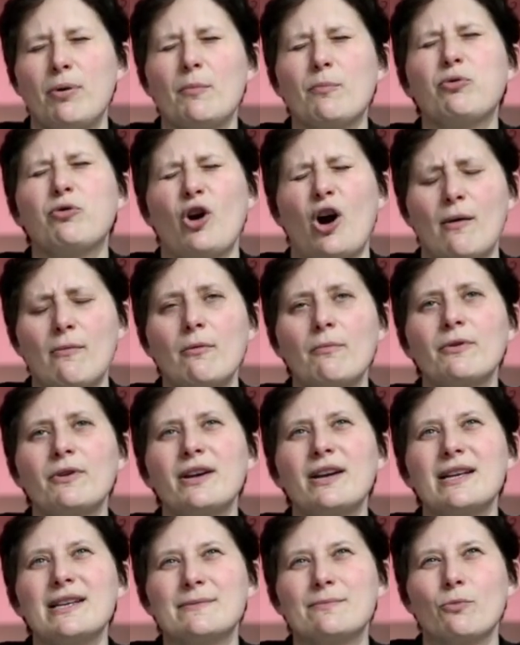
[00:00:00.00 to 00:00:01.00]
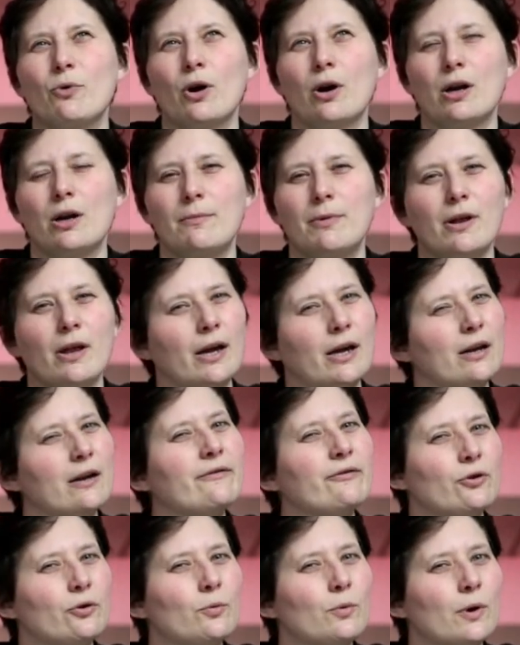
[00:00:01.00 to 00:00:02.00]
But probably it's more going to be like in a few